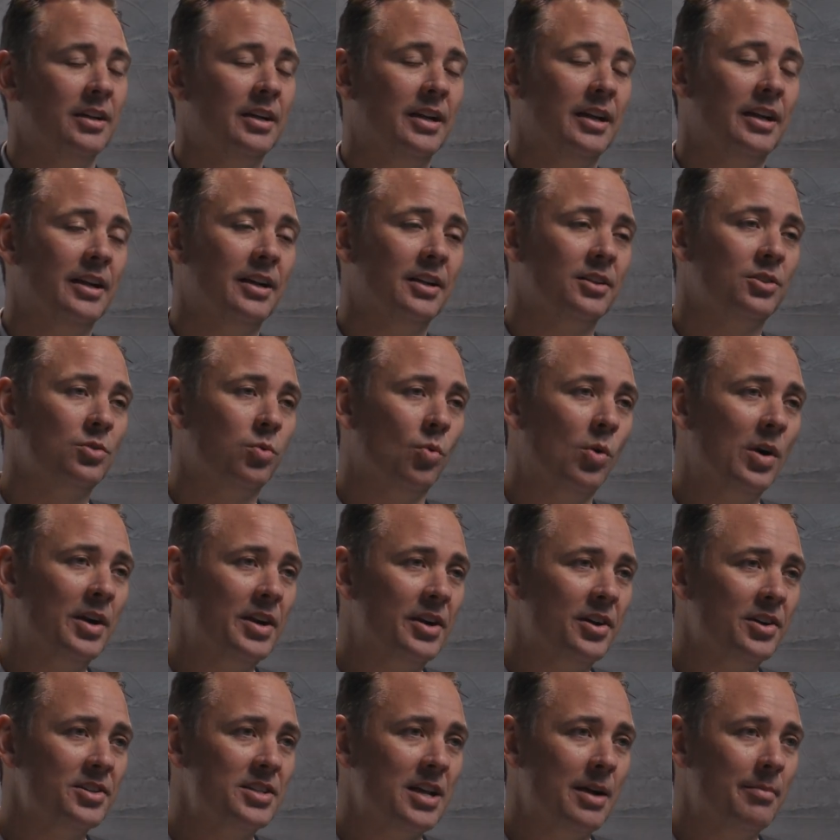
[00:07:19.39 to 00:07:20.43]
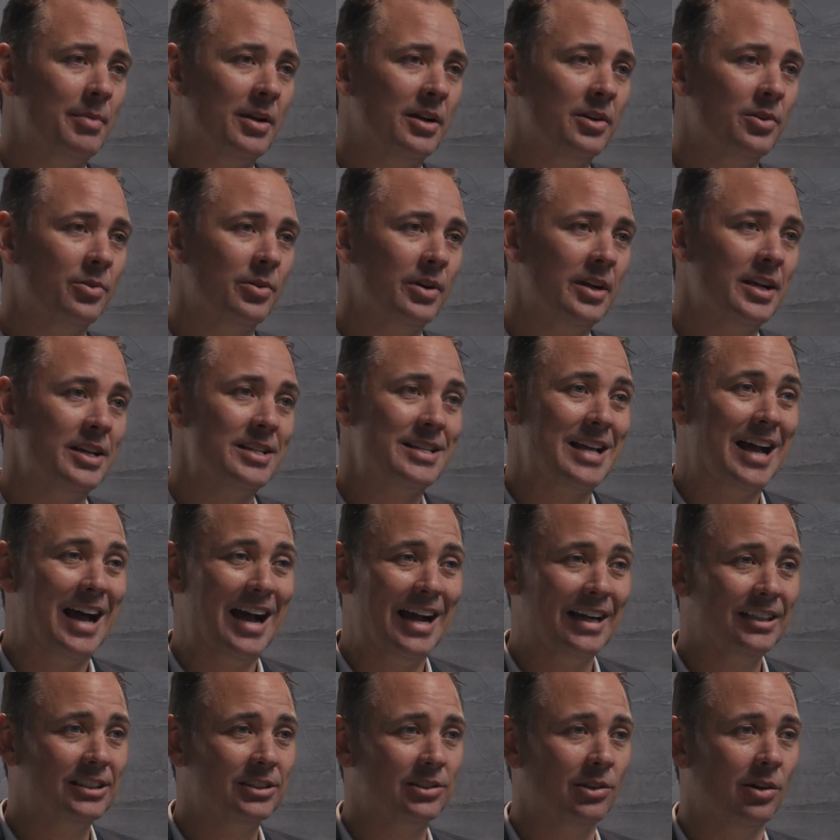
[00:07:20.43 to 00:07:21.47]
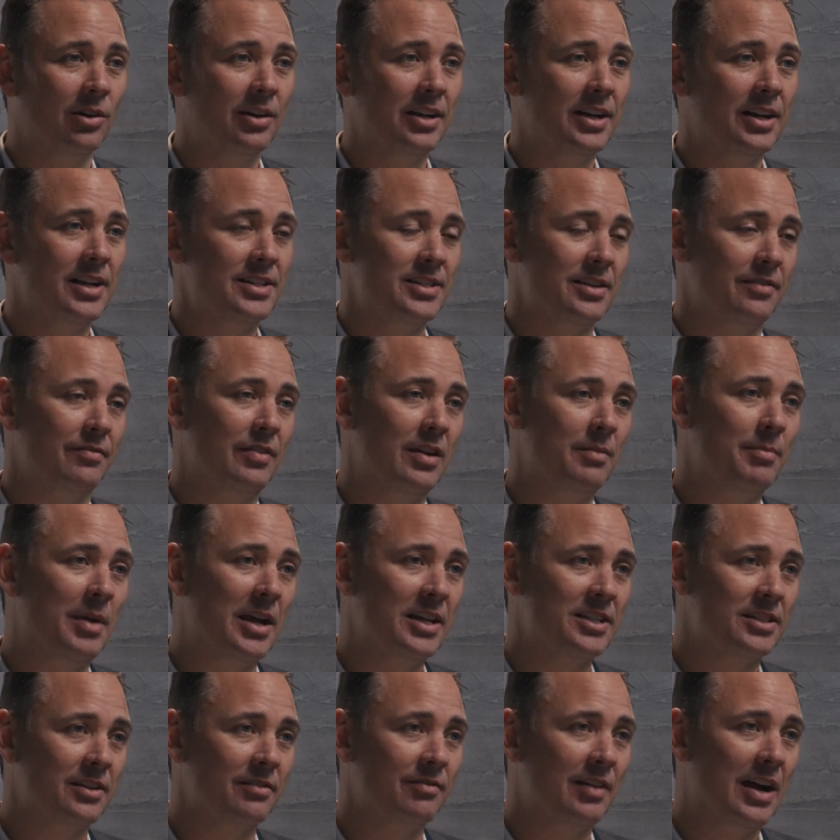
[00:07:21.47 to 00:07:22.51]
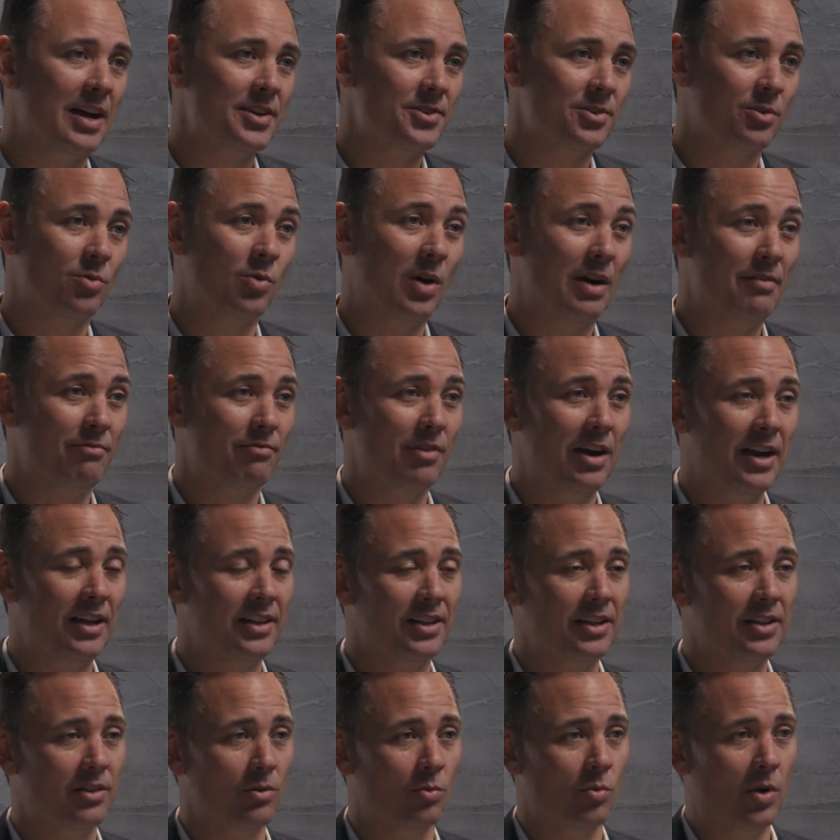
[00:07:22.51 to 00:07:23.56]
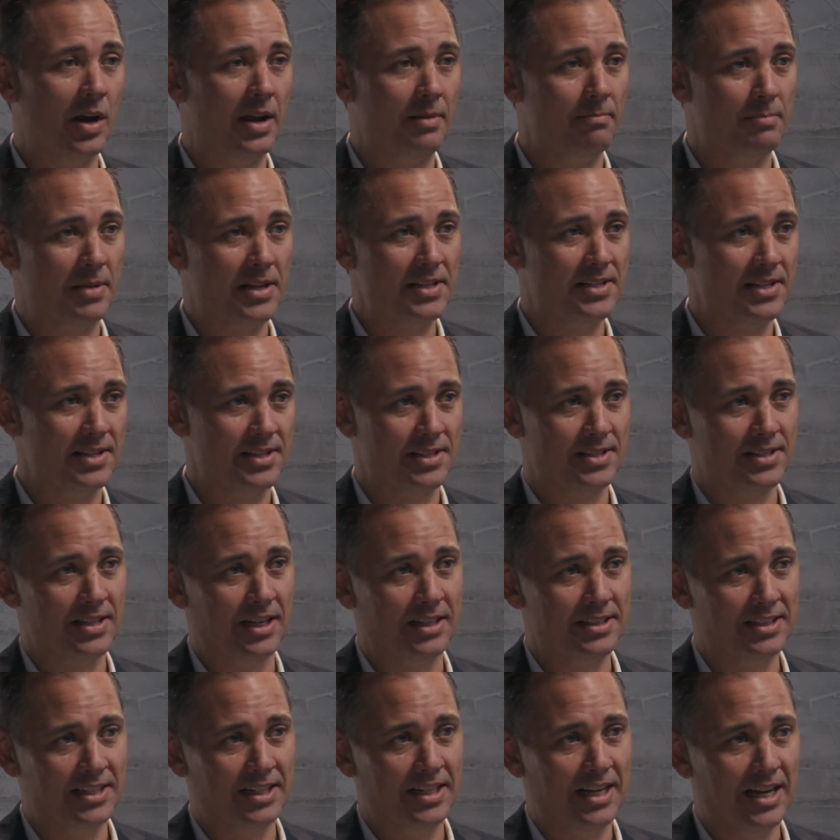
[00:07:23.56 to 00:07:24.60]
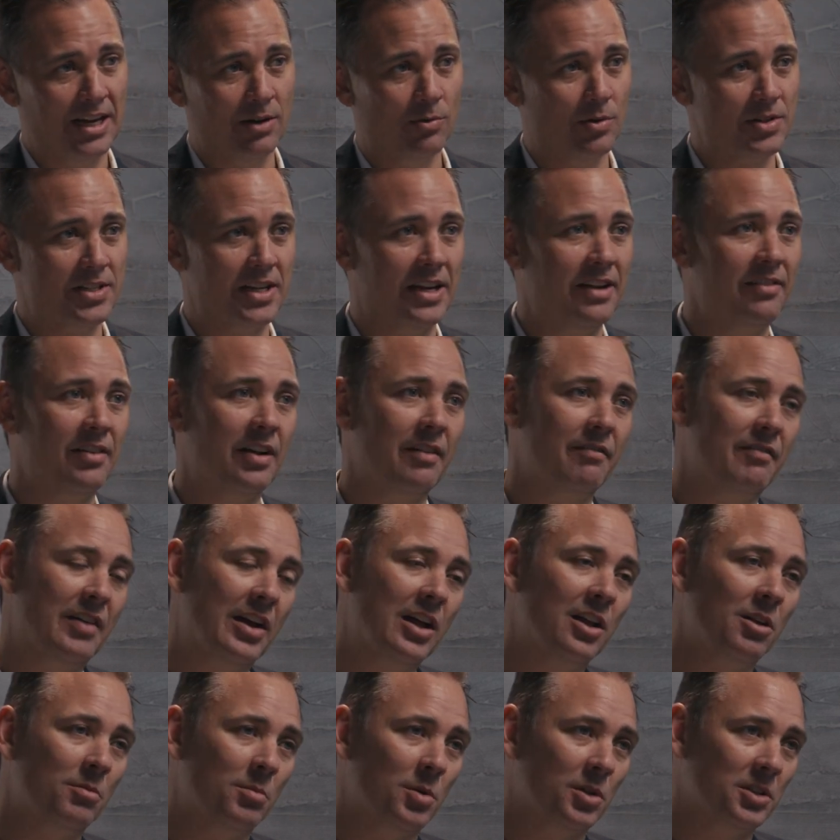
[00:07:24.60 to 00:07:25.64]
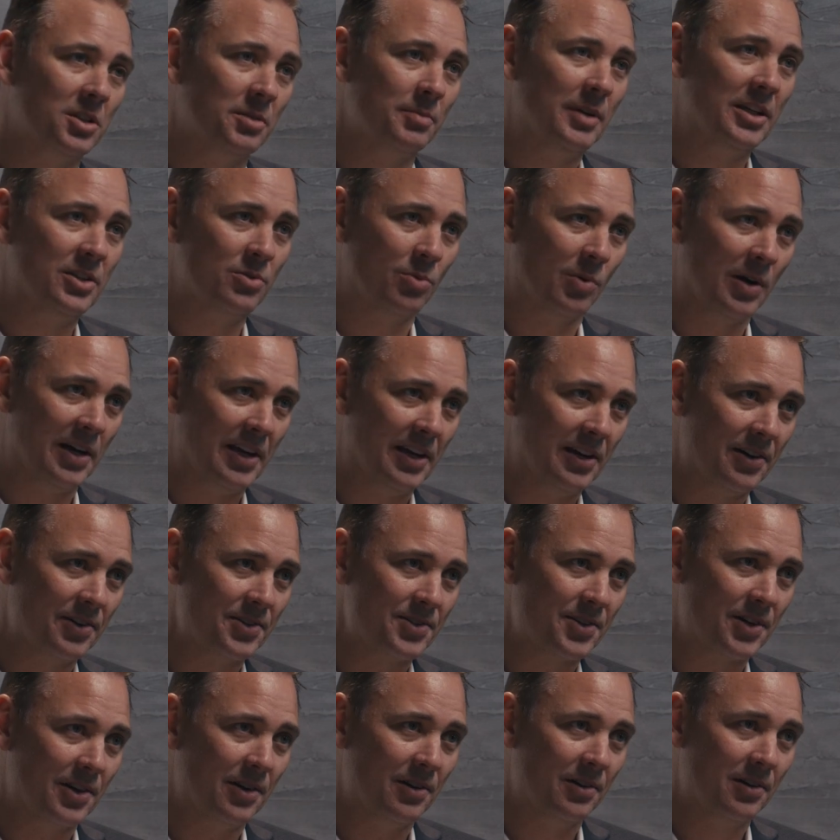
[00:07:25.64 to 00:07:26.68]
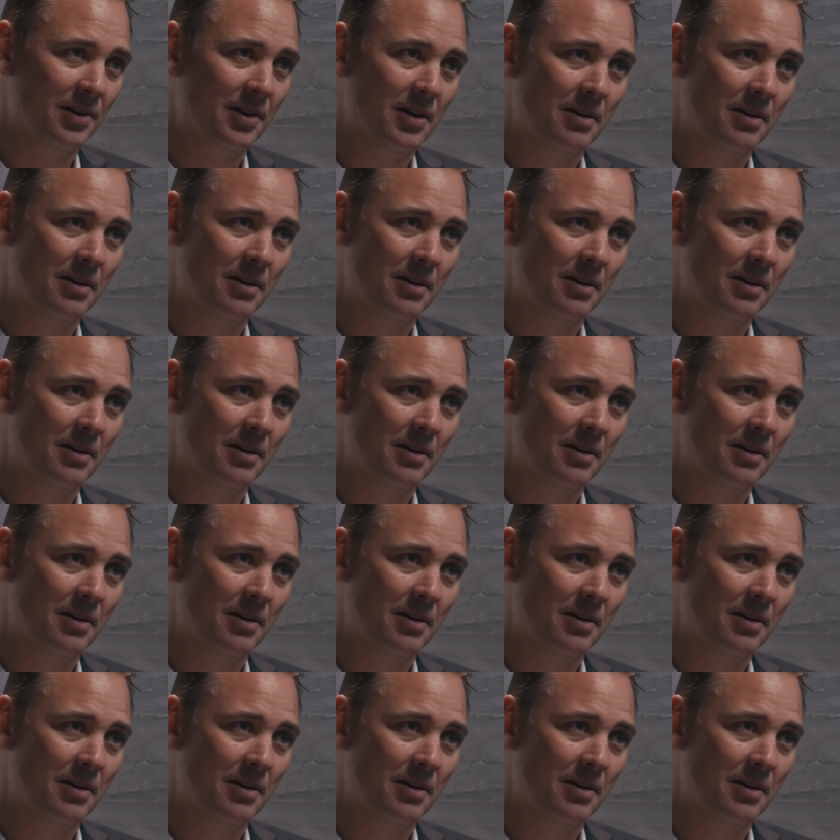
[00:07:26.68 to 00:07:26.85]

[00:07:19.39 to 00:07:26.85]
In the 20 years I've been doing this, I started as a fee-based advisor. Quite frankly, the way business is done today wasn't even available to me 20 years ago.